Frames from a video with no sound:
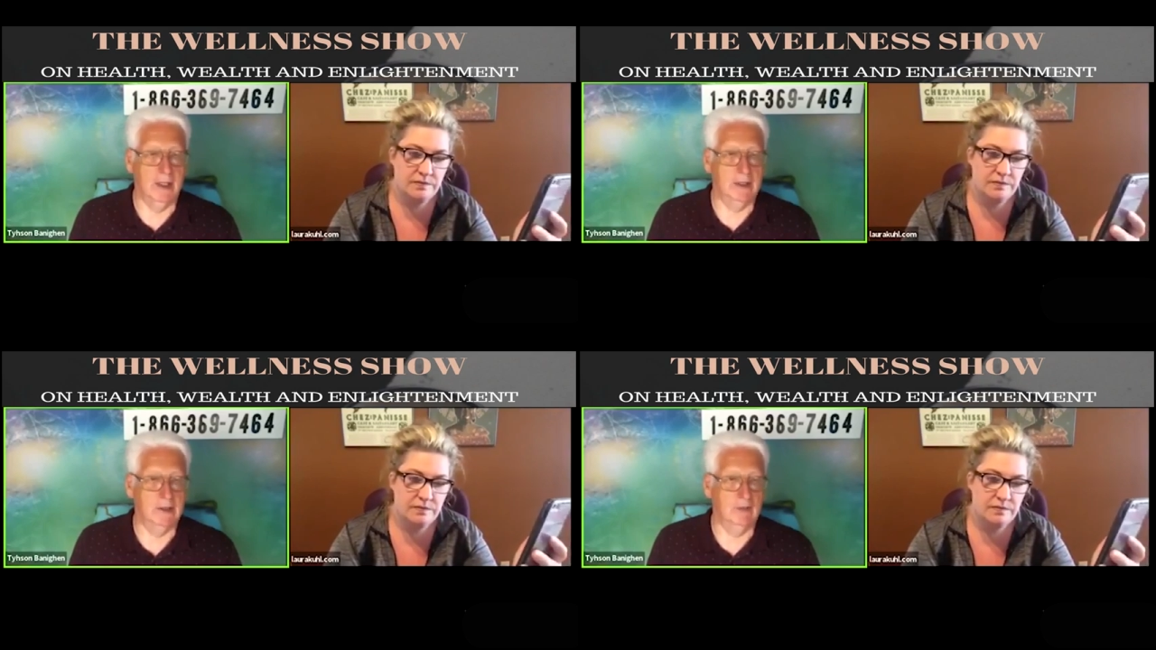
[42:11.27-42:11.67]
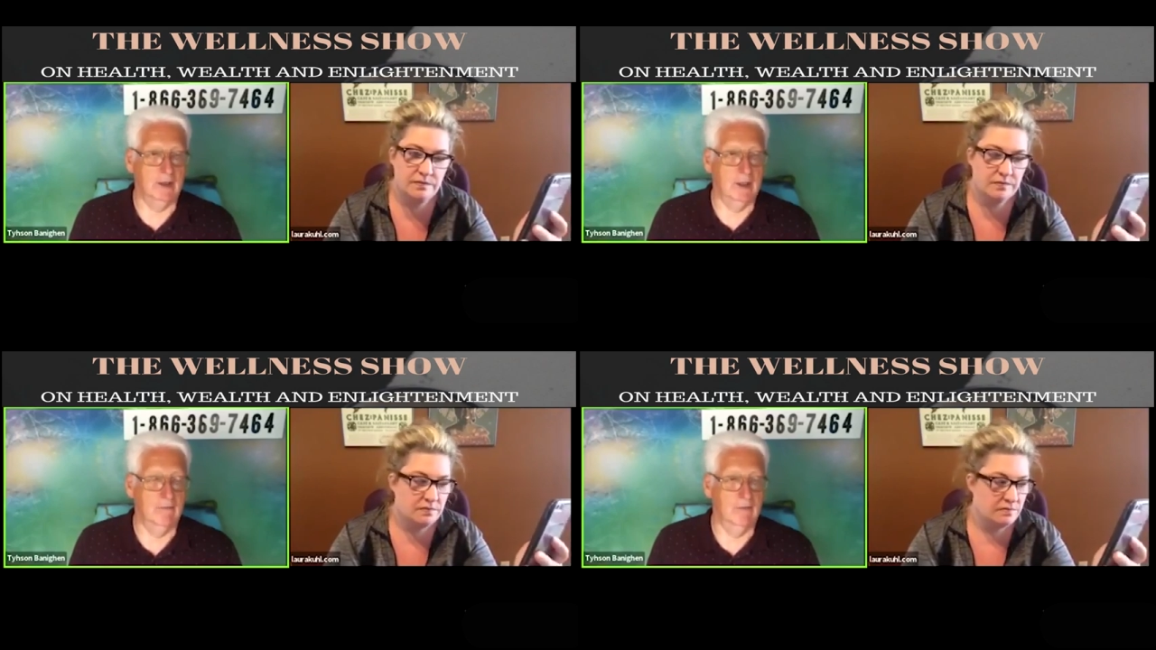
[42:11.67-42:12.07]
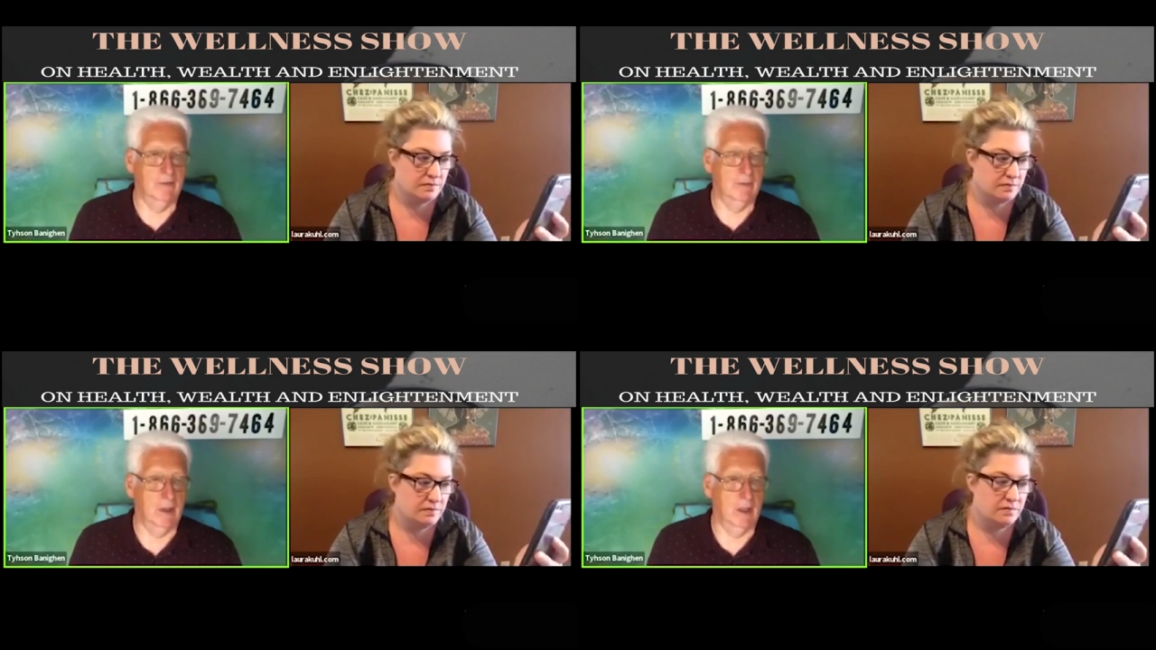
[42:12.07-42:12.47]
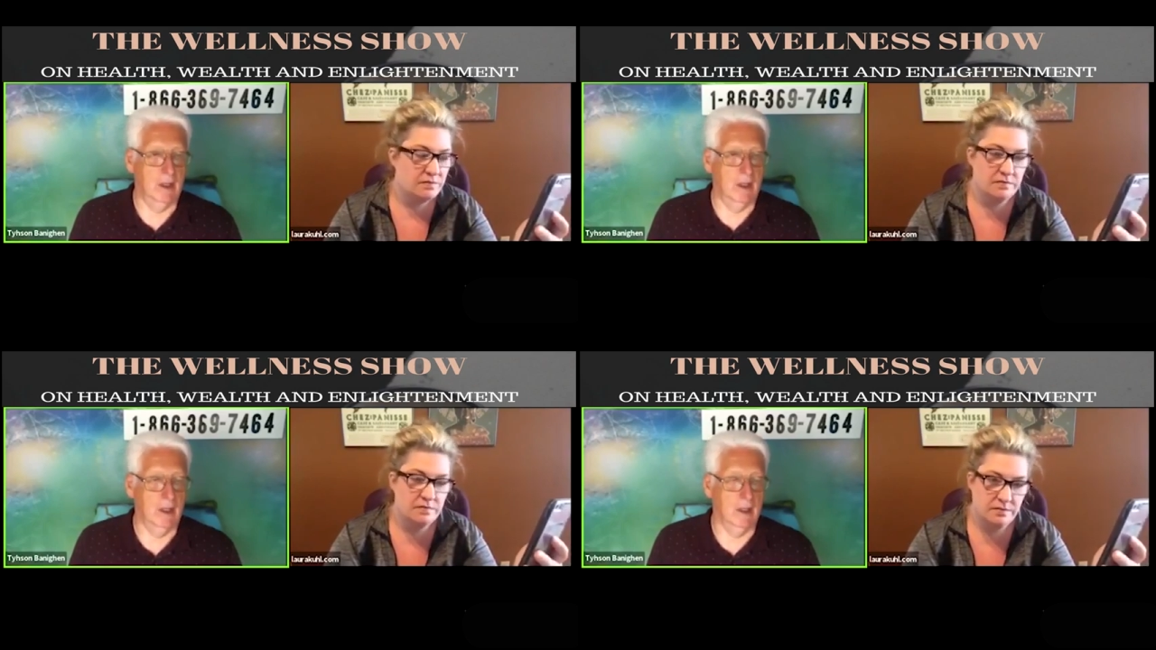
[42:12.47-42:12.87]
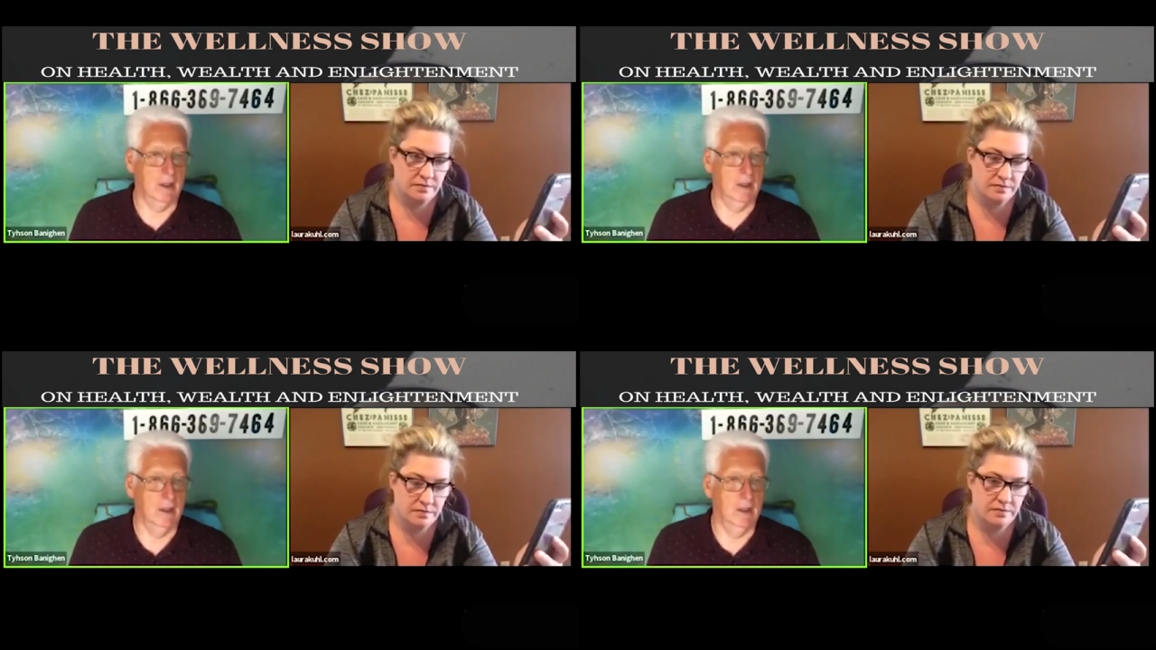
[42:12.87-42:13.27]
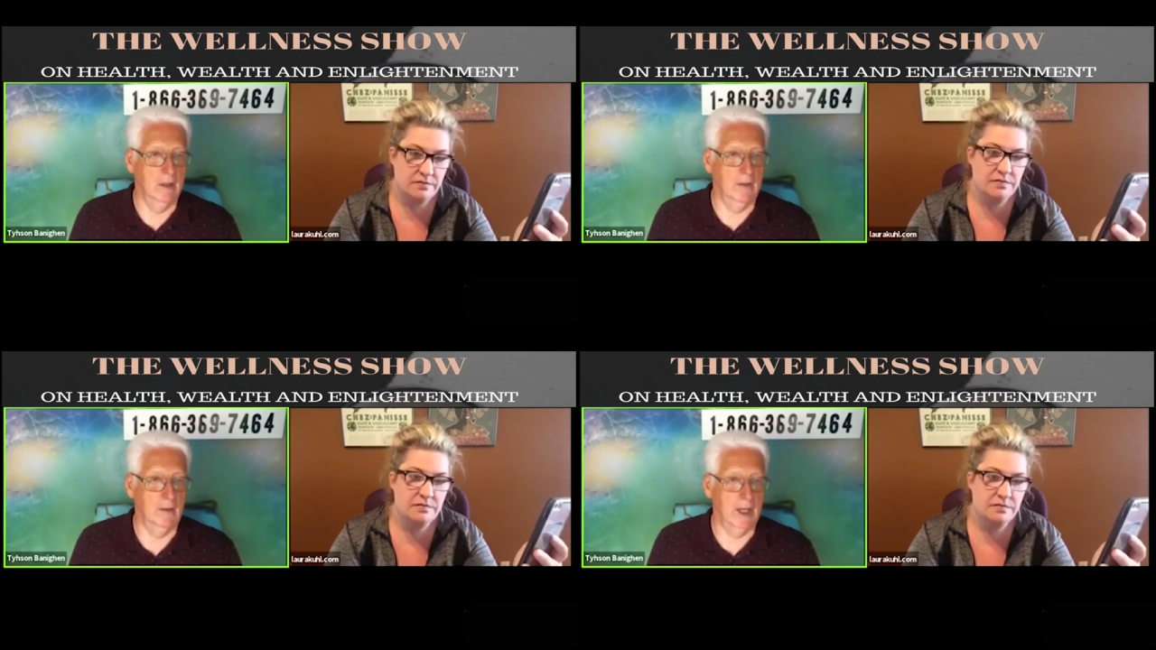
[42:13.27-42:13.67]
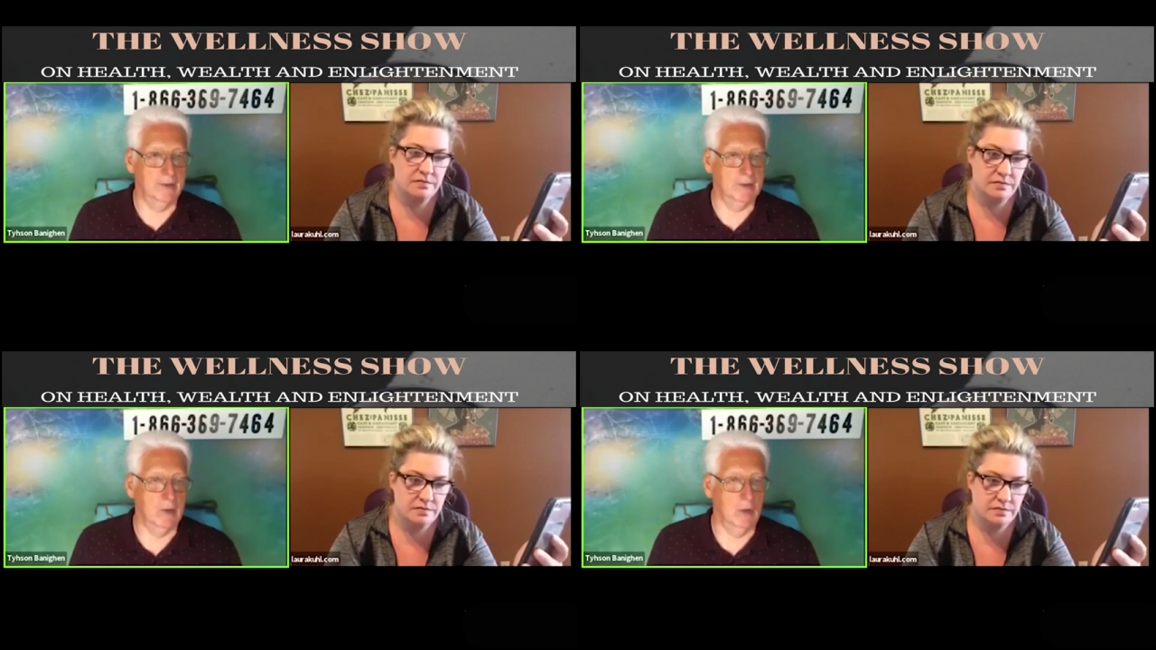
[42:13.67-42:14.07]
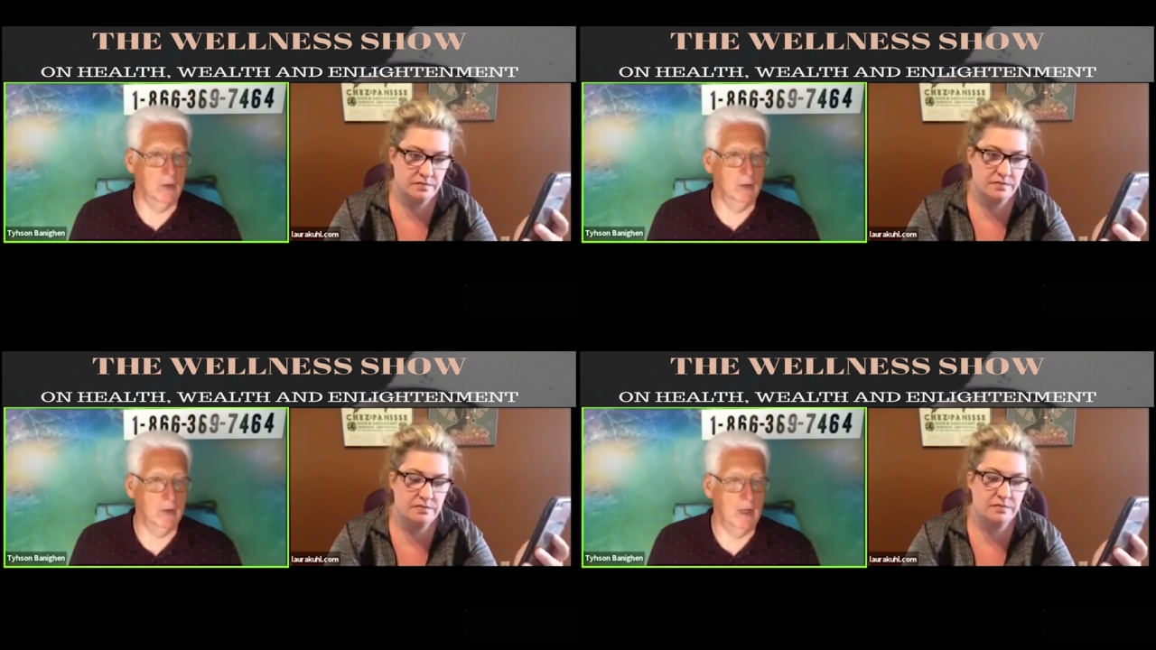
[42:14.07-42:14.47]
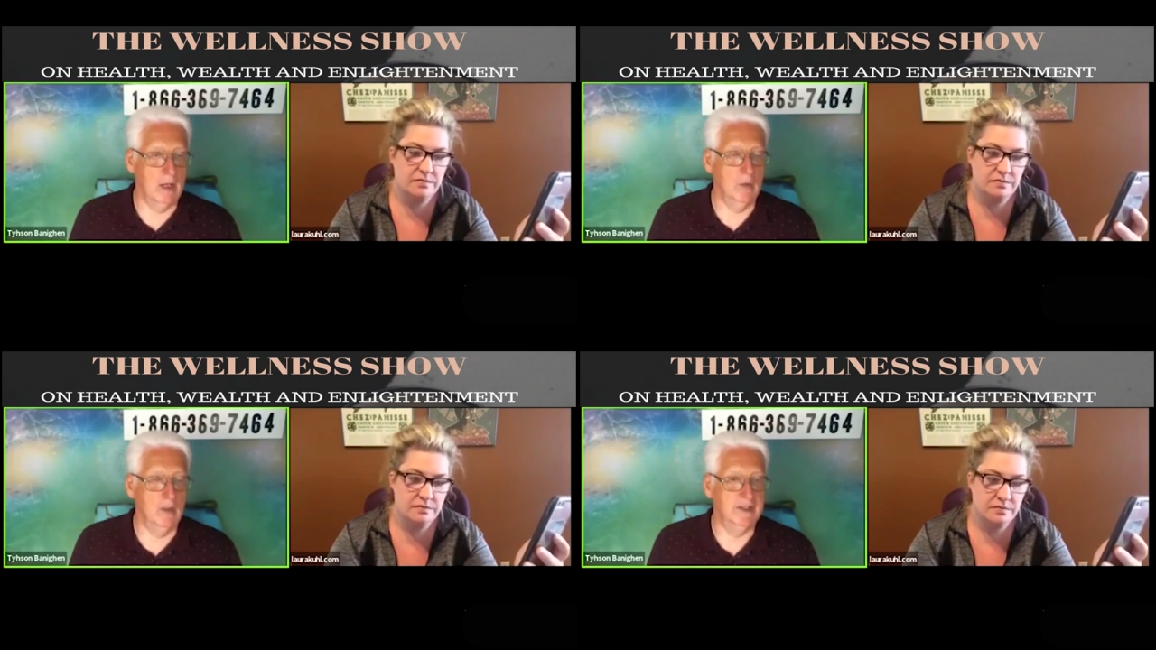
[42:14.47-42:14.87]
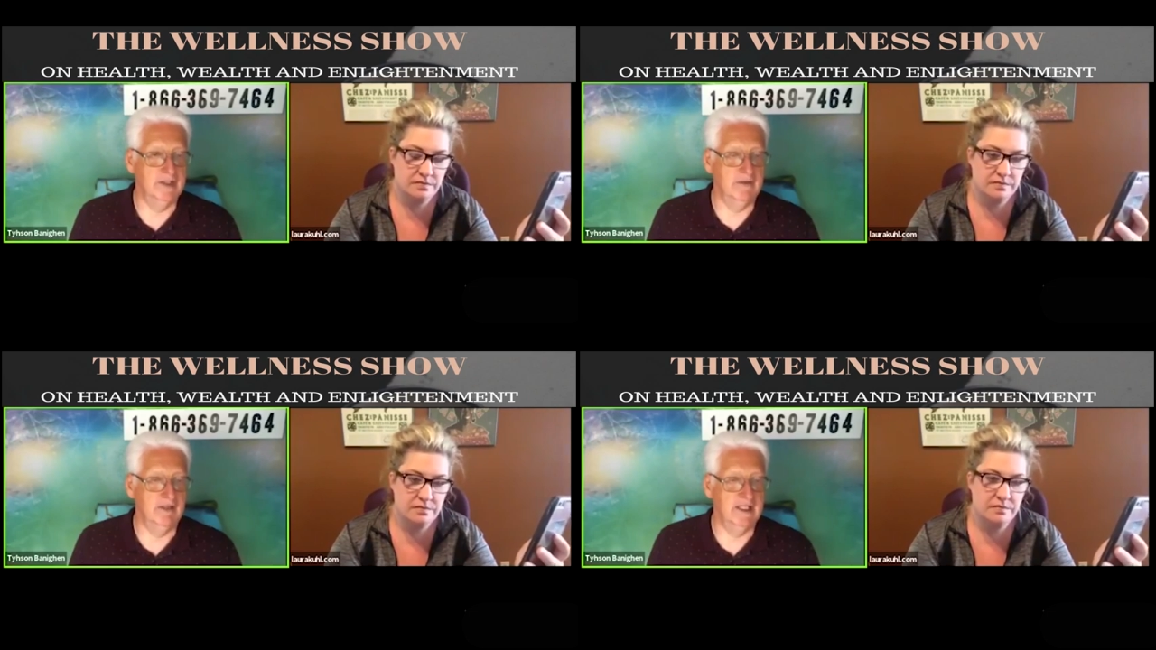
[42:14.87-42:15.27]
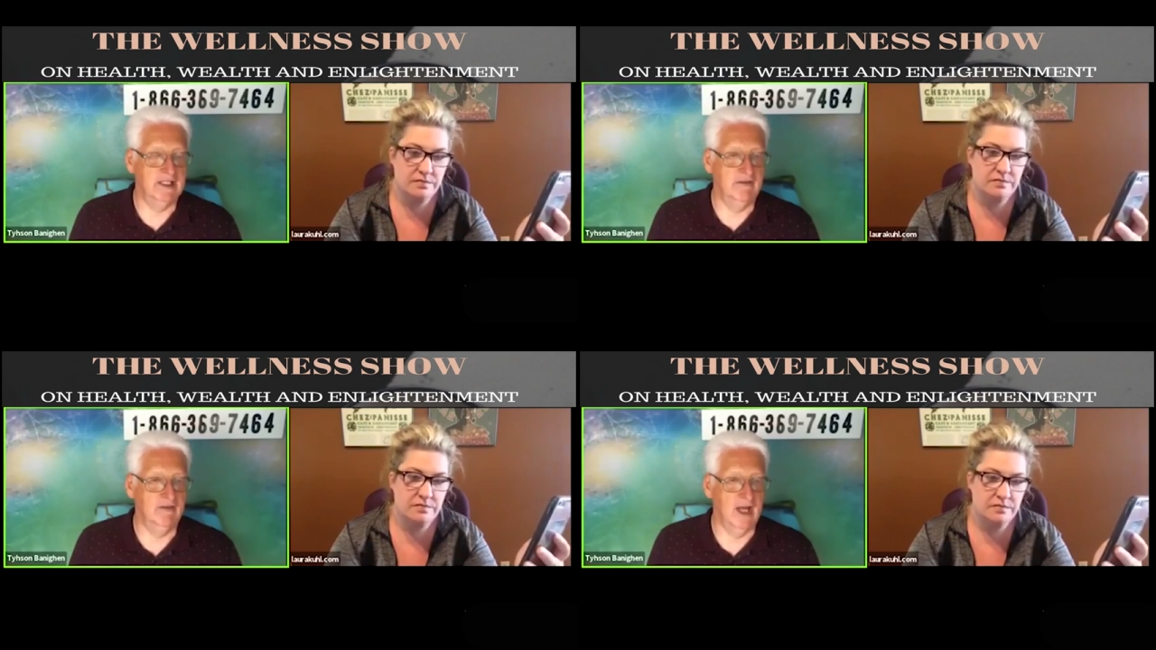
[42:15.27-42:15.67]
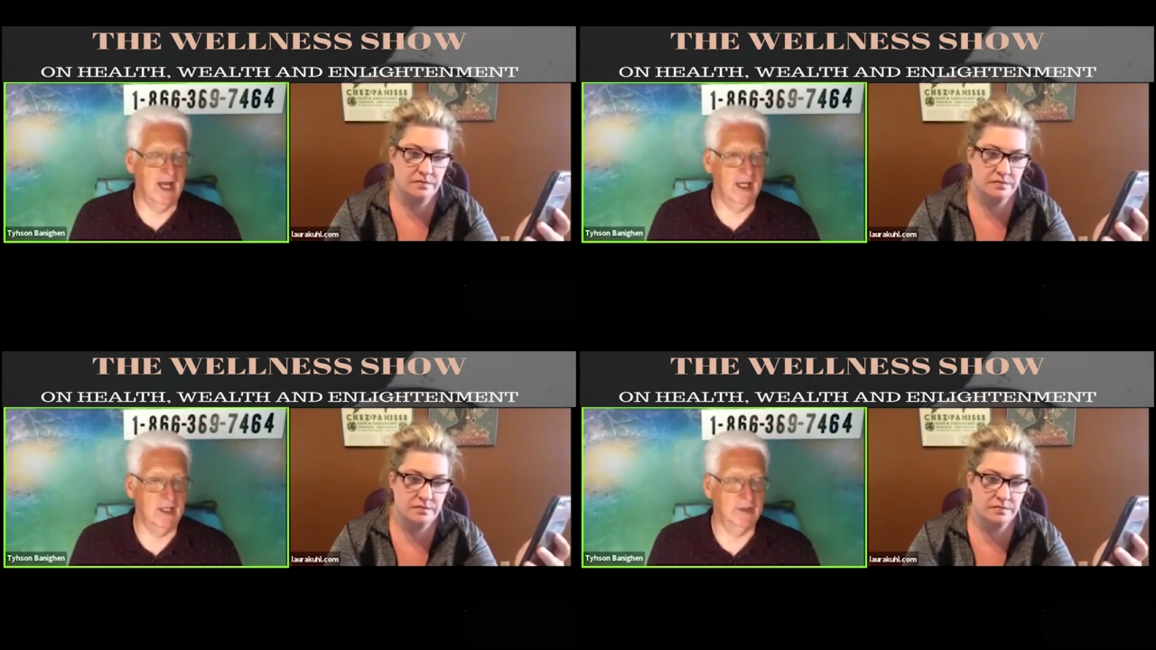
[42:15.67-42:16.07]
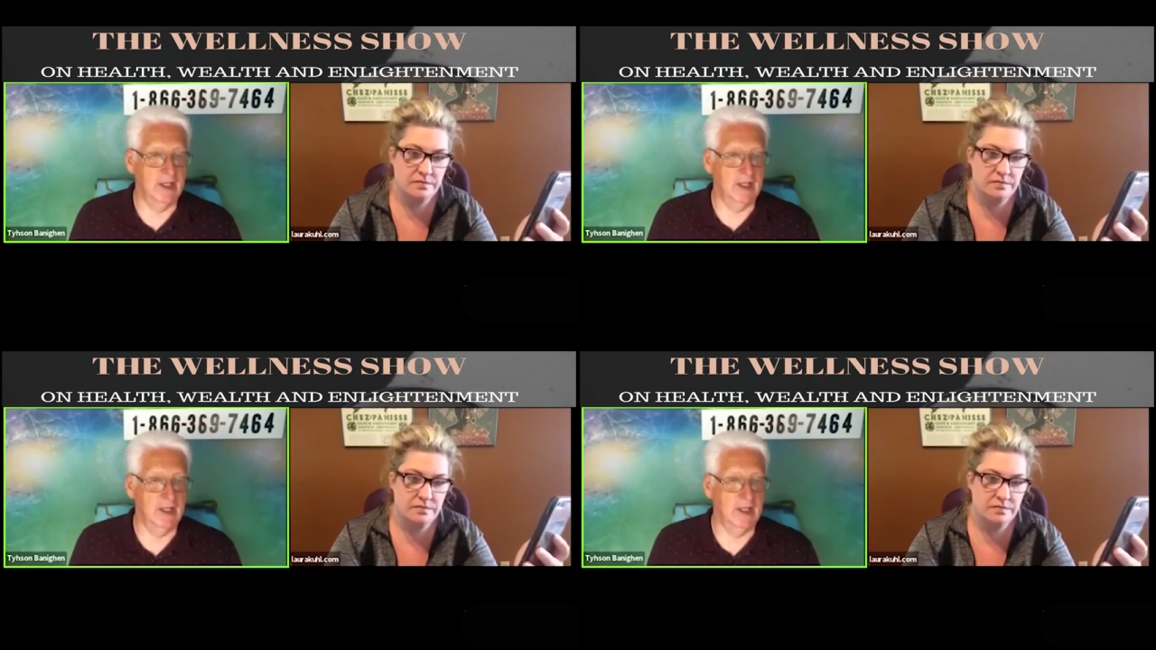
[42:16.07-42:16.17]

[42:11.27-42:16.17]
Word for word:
Speaker 1: is if we come from our heart. That's the only way we receive guidance,